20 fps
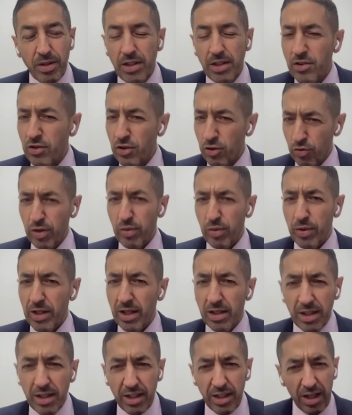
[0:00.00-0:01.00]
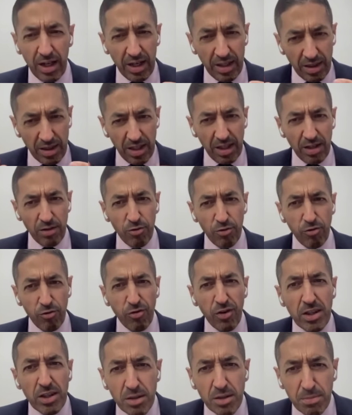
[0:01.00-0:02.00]
they disagree with that. Like, I think
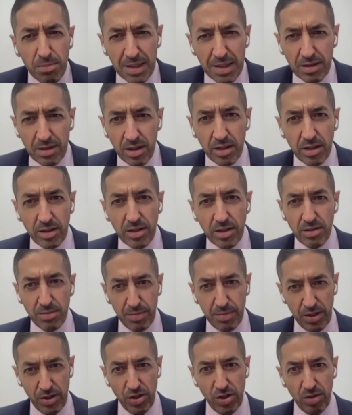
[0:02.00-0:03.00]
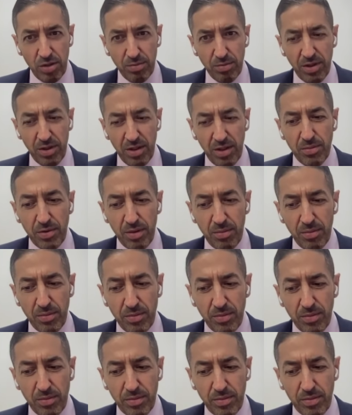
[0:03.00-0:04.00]
fundamentally this message
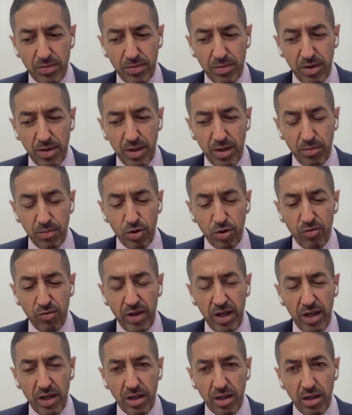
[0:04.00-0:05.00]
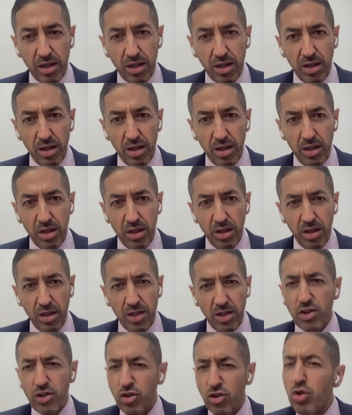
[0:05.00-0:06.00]
I'm conveying
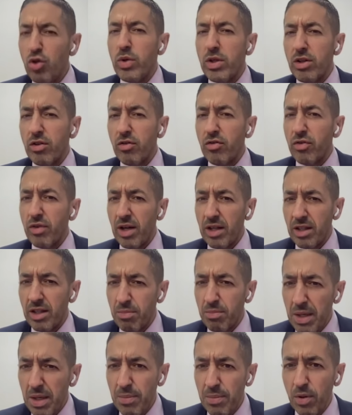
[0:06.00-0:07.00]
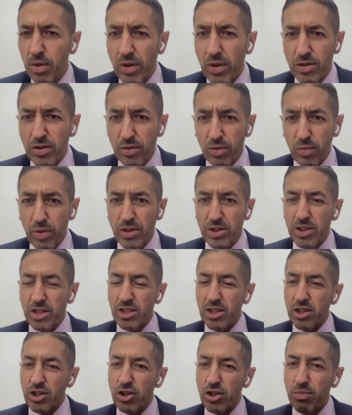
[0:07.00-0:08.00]
is intuitive. I think people, once
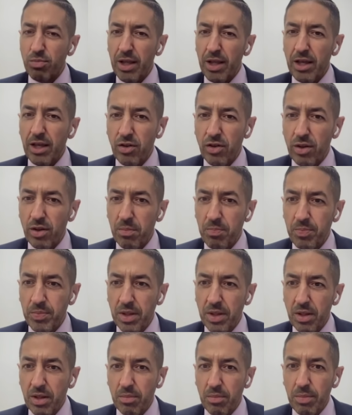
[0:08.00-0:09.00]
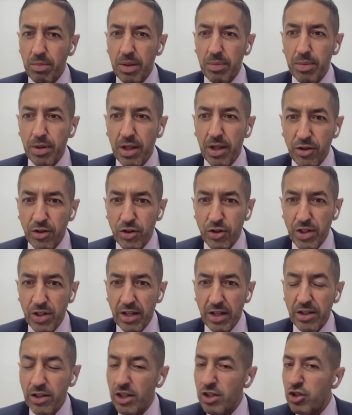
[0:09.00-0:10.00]
it's explained to them, people
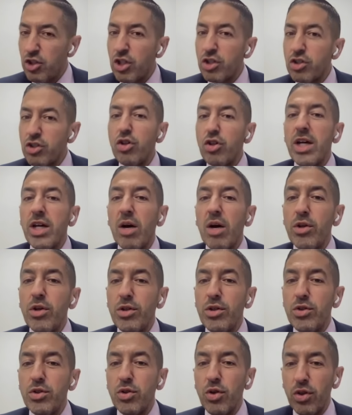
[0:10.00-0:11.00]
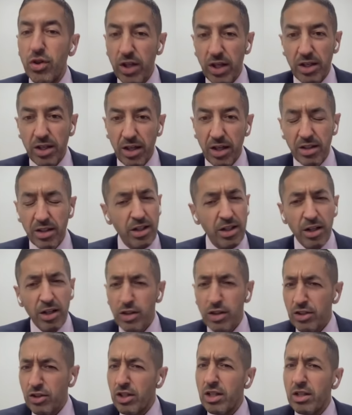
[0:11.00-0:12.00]
understand it. It's just not how we're used to thinking. And I
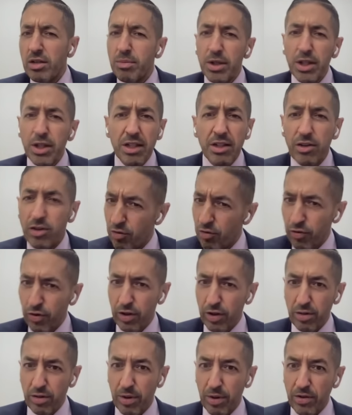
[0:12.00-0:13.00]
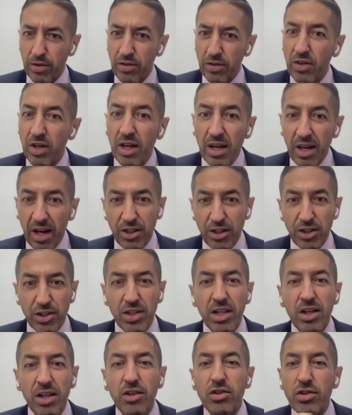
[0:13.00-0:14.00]
don't think there's anything particularly difficult about this. I
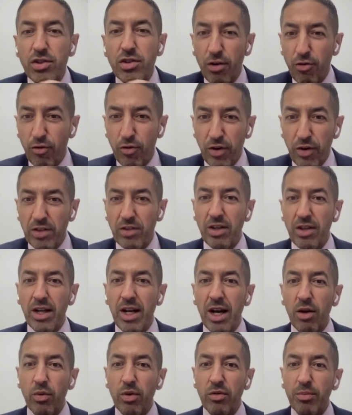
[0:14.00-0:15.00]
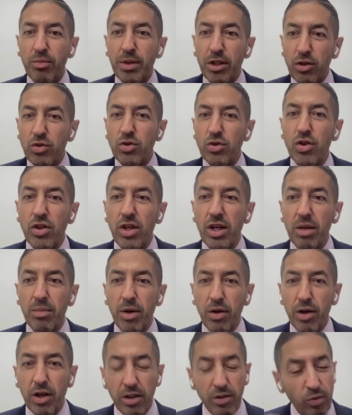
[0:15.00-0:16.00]
just think it's different than how we've been used to thinking
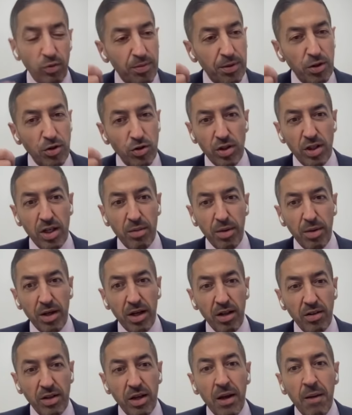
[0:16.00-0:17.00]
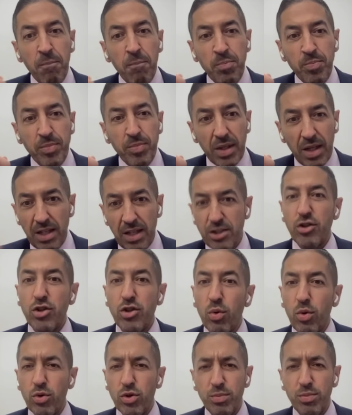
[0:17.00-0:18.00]
about health. We've been used to thinking about health as a
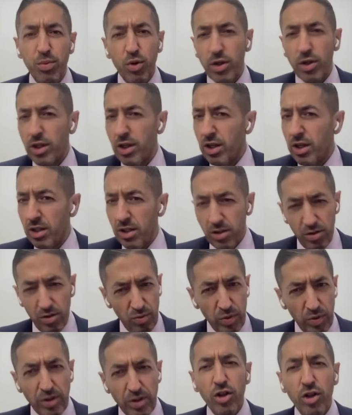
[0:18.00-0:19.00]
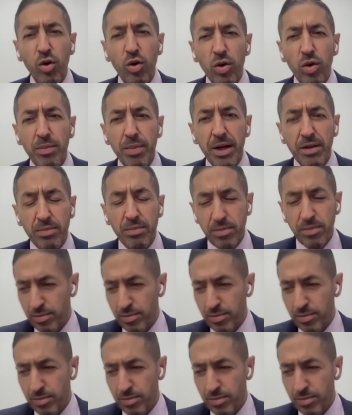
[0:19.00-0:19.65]
solo sport. With the goalie